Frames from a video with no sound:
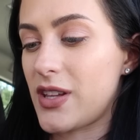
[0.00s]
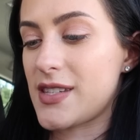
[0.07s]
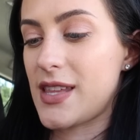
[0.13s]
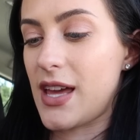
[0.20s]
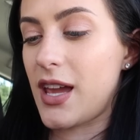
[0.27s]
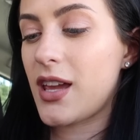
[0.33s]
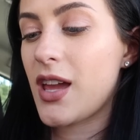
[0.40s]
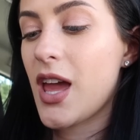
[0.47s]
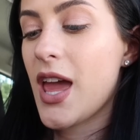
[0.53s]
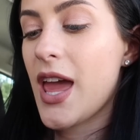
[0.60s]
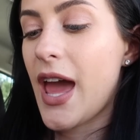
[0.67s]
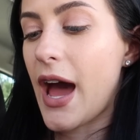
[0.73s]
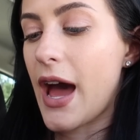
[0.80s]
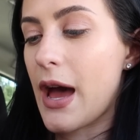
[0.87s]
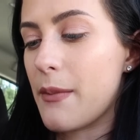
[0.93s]
this thing.
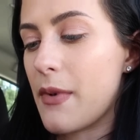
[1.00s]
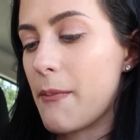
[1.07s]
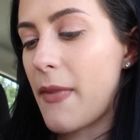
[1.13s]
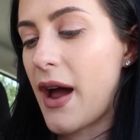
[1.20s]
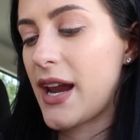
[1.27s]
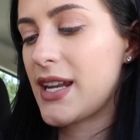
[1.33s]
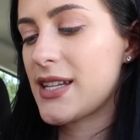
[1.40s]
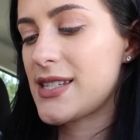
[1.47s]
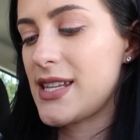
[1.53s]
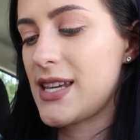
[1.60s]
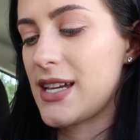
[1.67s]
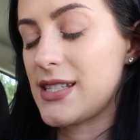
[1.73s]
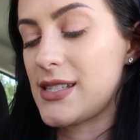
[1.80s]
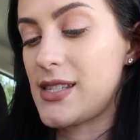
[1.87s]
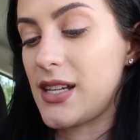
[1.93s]
Um, mine is
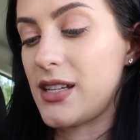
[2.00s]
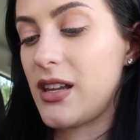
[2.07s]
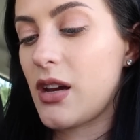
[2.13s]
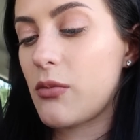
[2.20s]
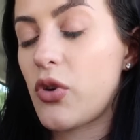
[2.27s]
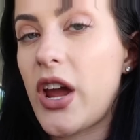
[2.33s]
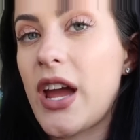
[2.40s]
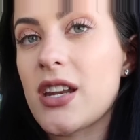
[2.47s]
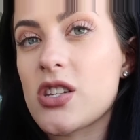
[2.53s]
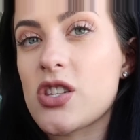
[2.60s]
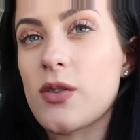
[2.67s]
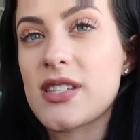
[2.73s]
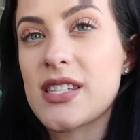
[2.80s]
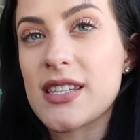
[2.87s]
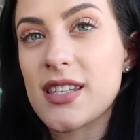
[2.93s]
the Insignia brand.
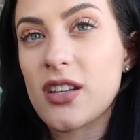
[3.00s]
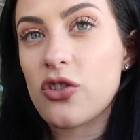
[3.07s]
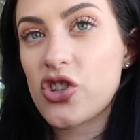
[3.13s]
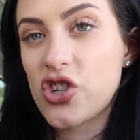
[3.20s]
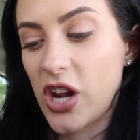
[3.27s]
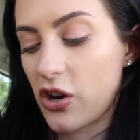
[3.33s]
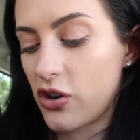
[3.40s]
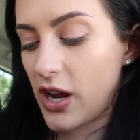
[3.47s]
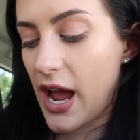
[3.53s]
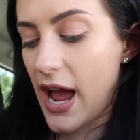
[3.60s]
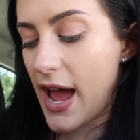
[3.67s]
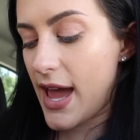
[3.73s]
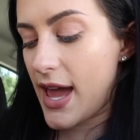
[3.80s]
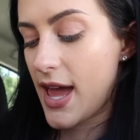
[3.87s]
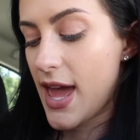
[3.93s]
So it's this little shutter
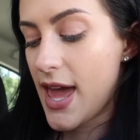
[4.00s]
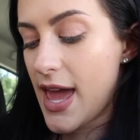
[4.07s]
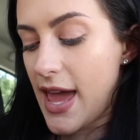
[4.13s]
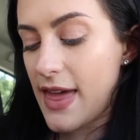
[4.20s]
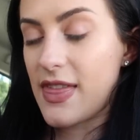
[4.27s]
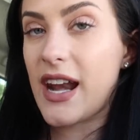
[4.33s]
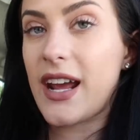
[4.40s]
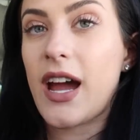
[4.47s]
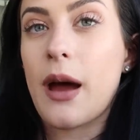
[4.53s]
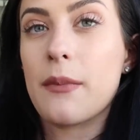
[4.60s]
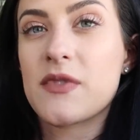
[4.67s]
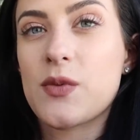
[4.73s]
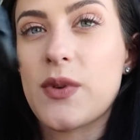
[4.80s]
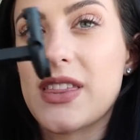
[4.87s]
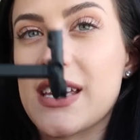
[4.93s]
guy, and then it
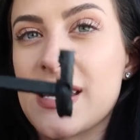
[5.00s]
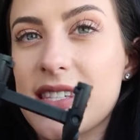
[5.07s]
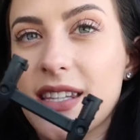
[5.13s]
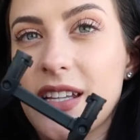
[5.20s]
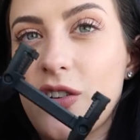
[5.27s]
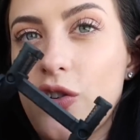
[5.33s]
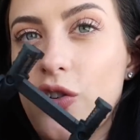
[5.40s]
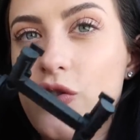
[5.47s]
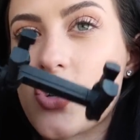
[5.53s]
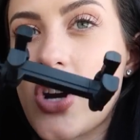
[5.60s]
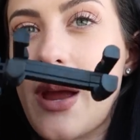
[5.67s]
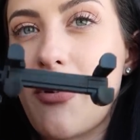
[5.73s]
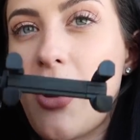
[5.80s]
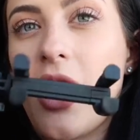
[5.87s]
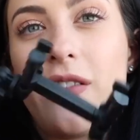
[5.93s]
comes with this little
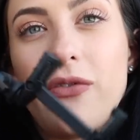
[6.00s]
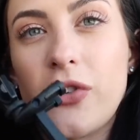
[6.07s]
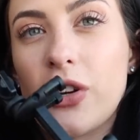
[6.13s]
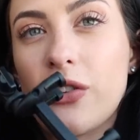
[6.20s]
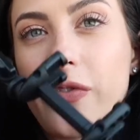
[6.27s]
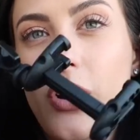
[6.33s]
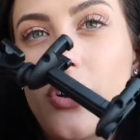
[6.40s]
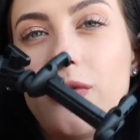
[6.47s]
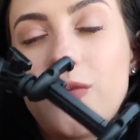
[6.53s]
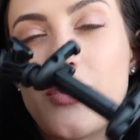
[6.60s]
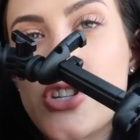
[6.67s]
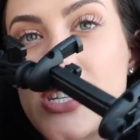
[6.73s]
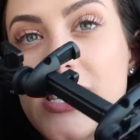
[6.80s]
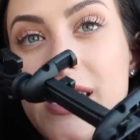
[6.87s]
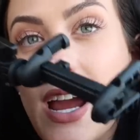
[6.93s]
tripod for your phone,
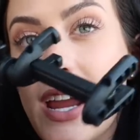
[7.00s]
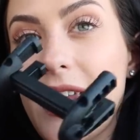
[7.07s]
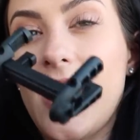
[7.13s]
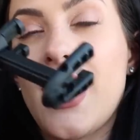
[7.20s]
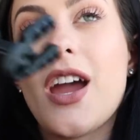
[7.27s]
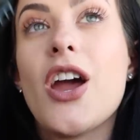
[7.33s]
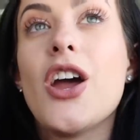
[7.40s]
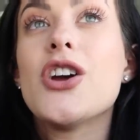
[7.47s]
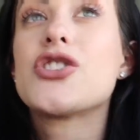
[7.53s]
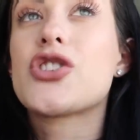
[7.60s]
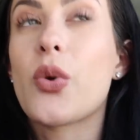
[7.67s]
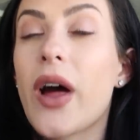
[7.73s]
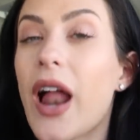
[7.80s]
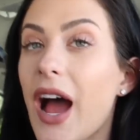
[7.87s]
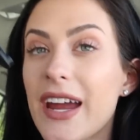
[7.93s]
which is tiny.
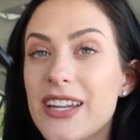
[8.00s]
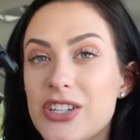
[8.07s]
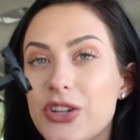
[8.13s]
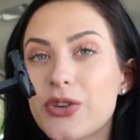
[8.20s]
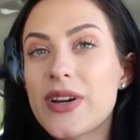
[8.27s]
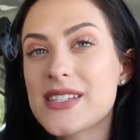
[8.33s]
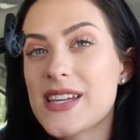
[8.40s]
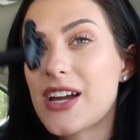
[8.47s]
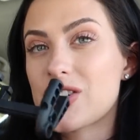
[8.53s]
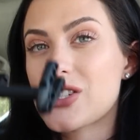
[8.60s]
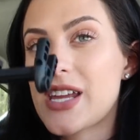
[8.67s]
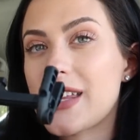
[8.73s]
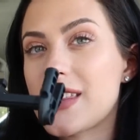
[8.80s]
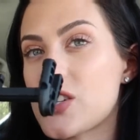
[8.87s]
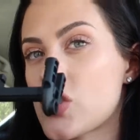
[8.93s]
So what I do is I
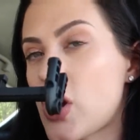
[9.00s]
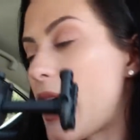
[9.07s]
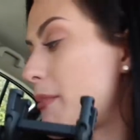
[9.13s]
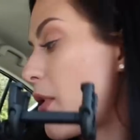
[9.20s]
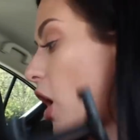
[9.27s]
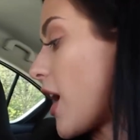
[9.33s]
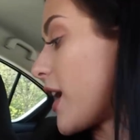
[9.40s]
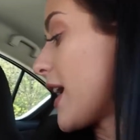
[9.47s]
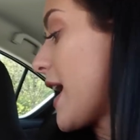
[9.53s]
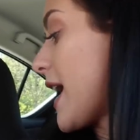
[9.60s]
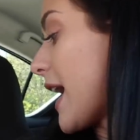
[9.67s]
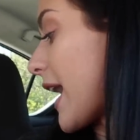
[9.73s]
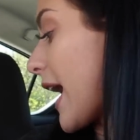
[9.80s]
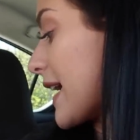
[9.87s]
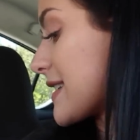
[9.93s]
just take this tripod
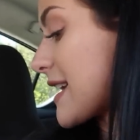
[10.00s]
and I